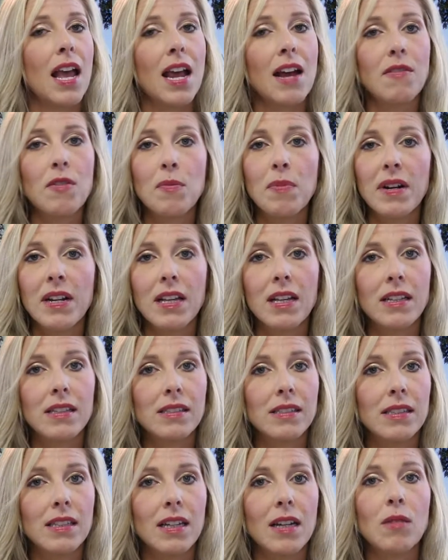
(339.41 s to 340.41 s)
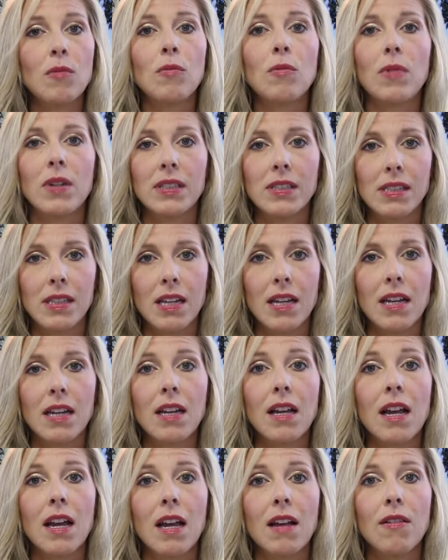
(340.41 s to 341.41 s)
everybody can see it once
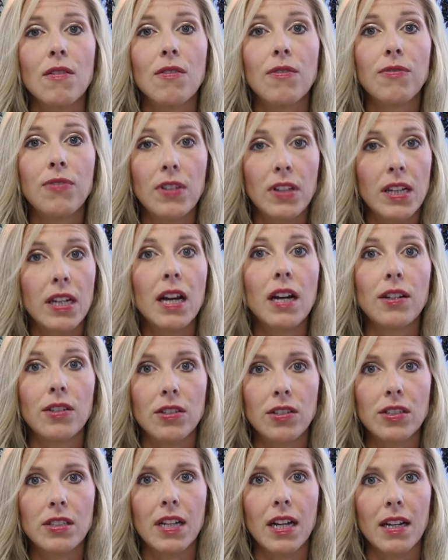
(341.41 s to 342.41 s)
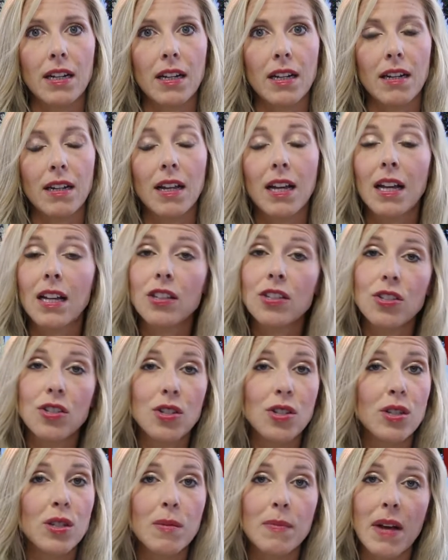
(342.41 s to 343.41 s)
they fully understand it. It's
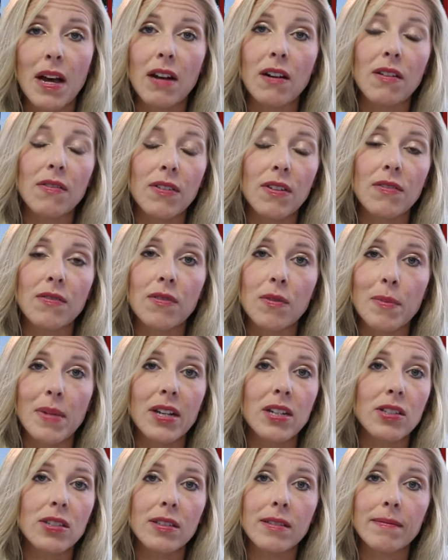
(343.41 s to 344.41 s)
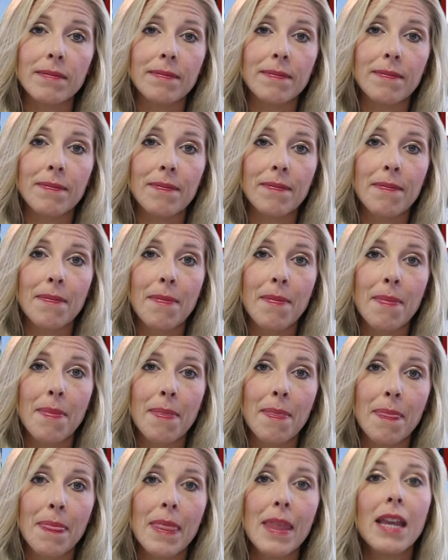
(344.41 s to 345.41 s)
just a matter of information.
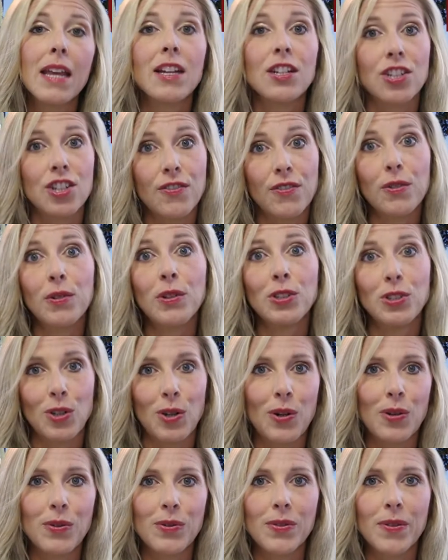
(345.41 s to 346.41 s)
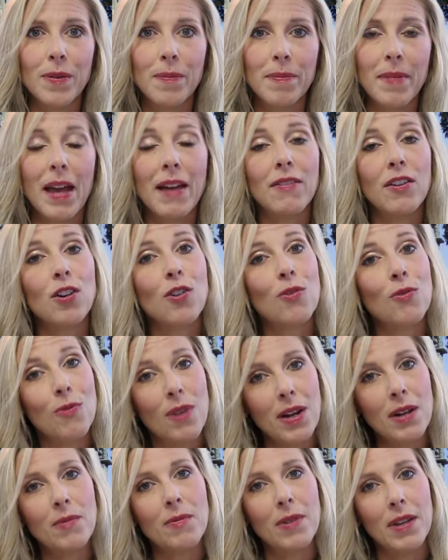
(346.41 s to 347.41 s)
Shavua Tov, have a
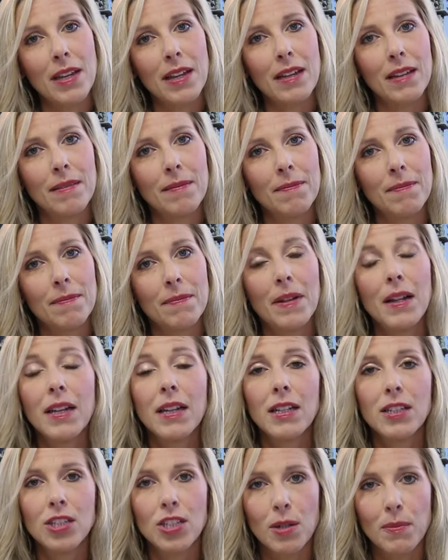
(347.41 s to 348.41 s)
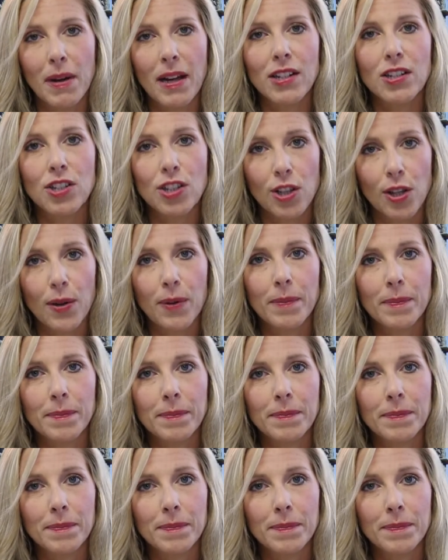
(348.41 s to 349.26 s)
great week. Shabbat Shalom.